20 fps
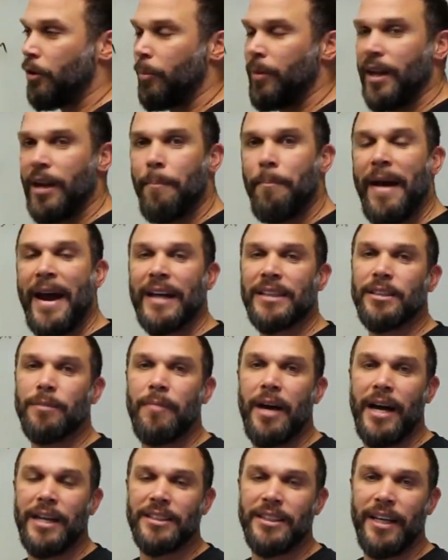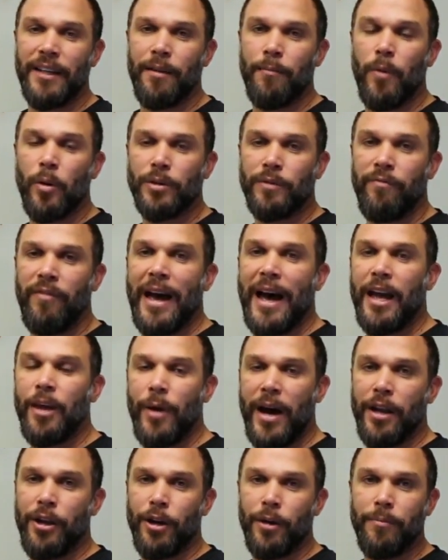you'll be able to maximize and get the most
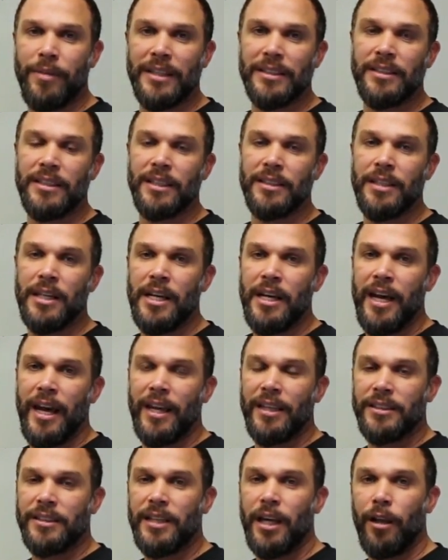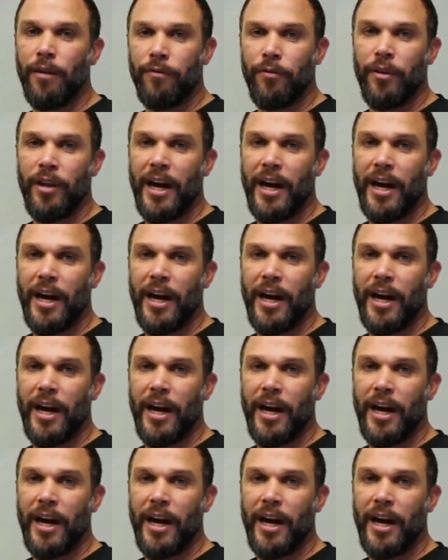value out of your business and sell it for